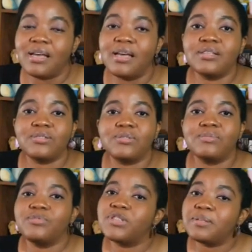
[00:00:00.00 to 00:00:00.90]
So
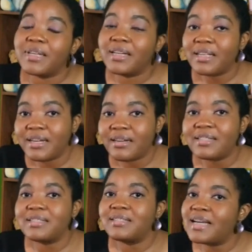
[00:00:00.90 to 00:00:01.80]
to be clear, the
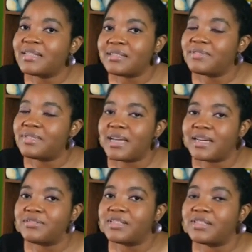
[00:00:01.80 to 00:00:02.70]
signs of
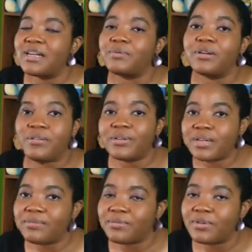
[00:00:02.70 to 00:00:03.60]
dehydration that we're looking
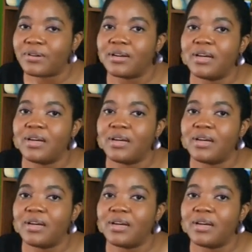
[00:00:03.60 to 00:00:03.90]
for